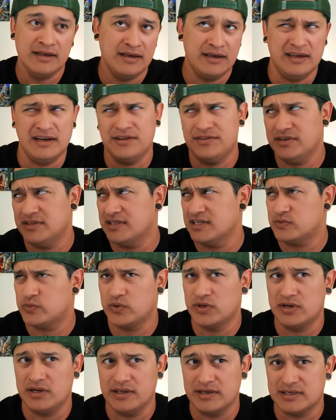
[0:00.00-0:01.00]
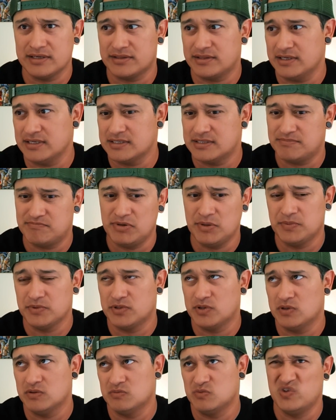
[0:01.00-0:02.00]
And I think that's where like the things people
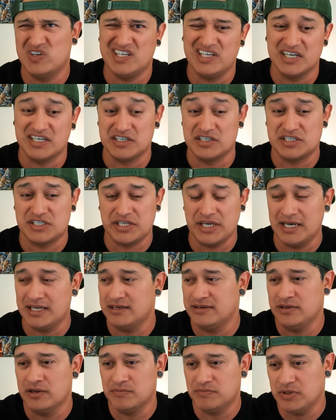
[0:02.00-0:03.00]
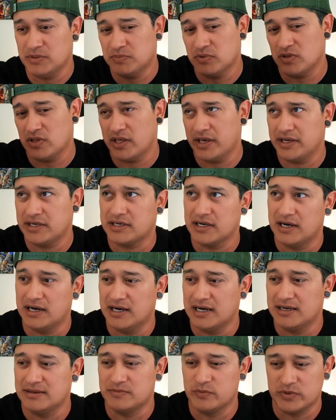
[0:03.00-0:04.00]
don't really understand. You know, people like
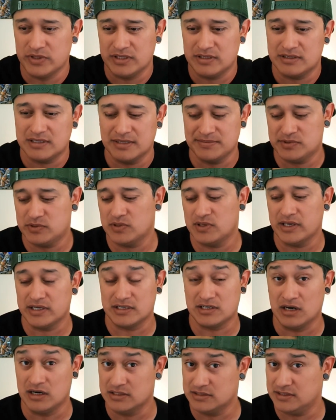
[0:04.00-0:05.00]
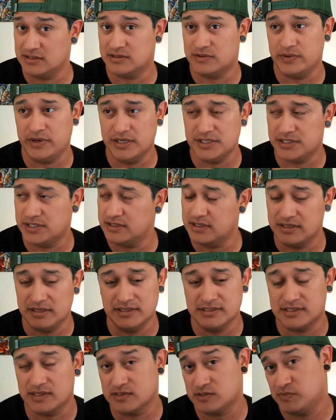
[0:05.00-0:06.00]
when it comes to like content creation, at
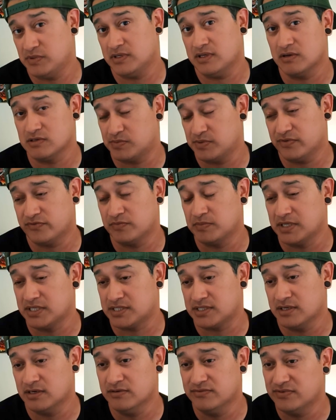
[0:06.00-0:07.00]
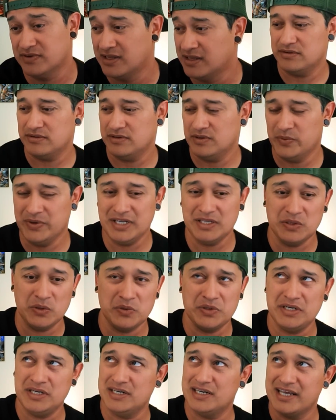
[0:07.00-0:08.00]
least I'll speak for myself. You really don't
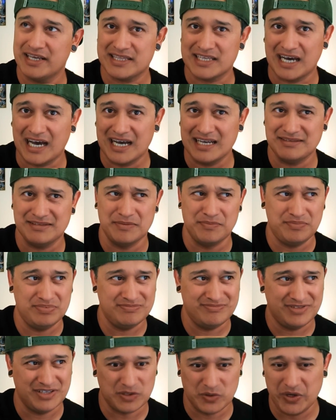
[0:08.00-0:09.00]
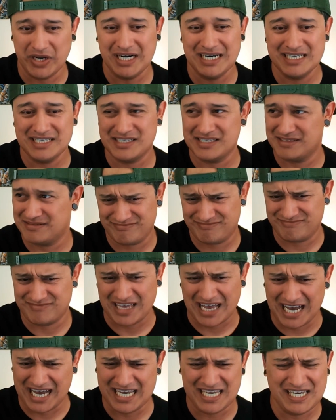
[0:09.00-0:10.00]
need like the greatest
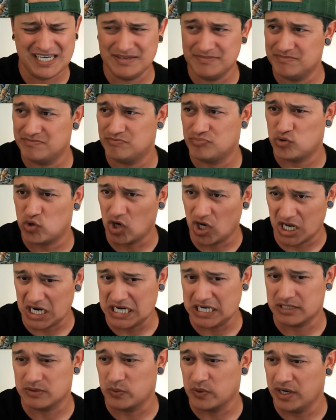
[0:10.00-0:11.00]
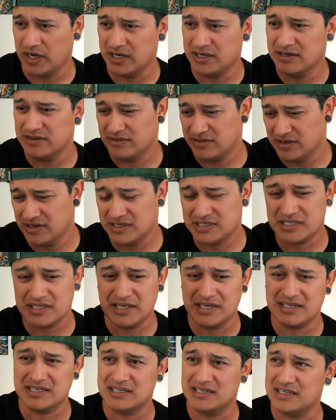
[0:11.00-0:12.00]
high-end product, right? There's
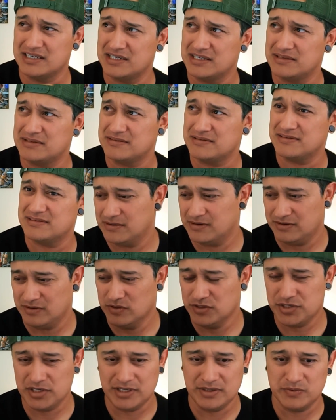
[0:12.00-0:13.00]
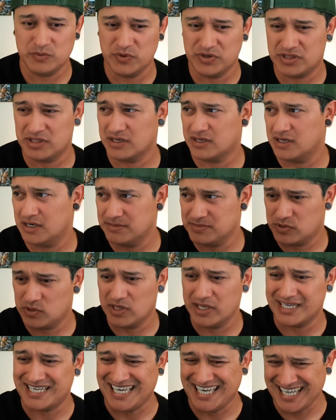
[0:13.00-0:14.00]
like a, usually when it comes to
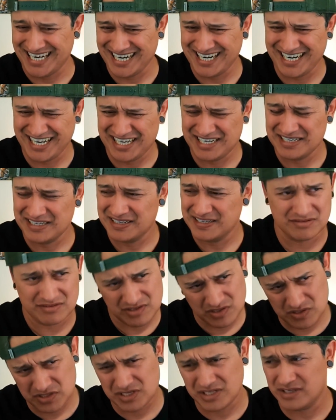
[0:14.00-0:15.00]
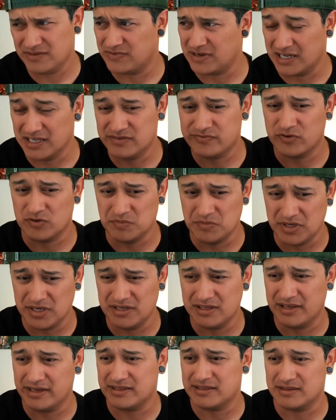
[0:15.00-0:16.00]
like editing, usually at least for me,
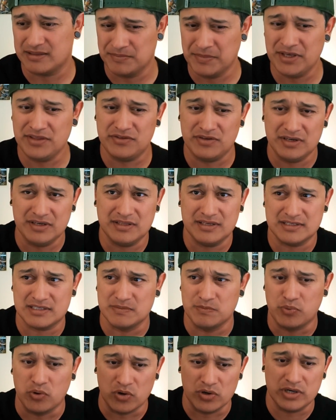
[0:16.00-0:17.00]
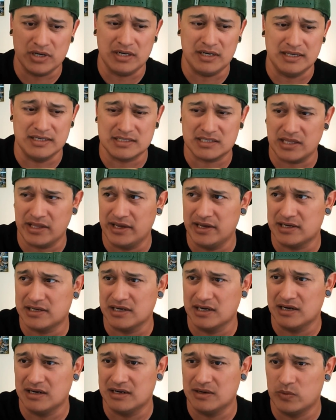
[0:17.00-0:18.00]
like the main thing that's important is like
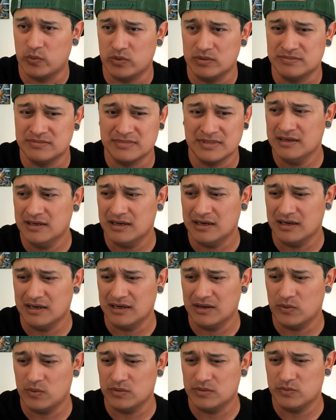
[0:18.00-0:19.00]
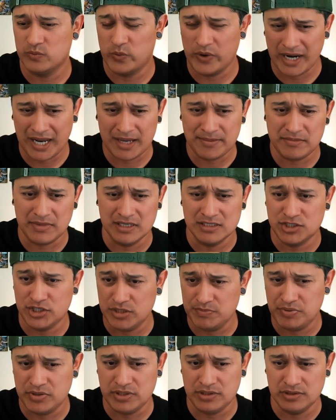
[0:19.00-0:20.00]
RAM and
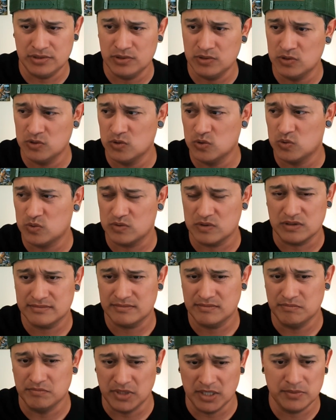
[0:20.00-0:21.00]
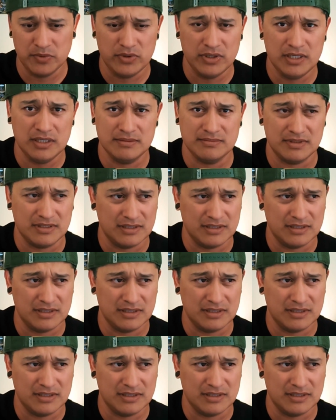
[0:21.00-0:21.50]
GPU memory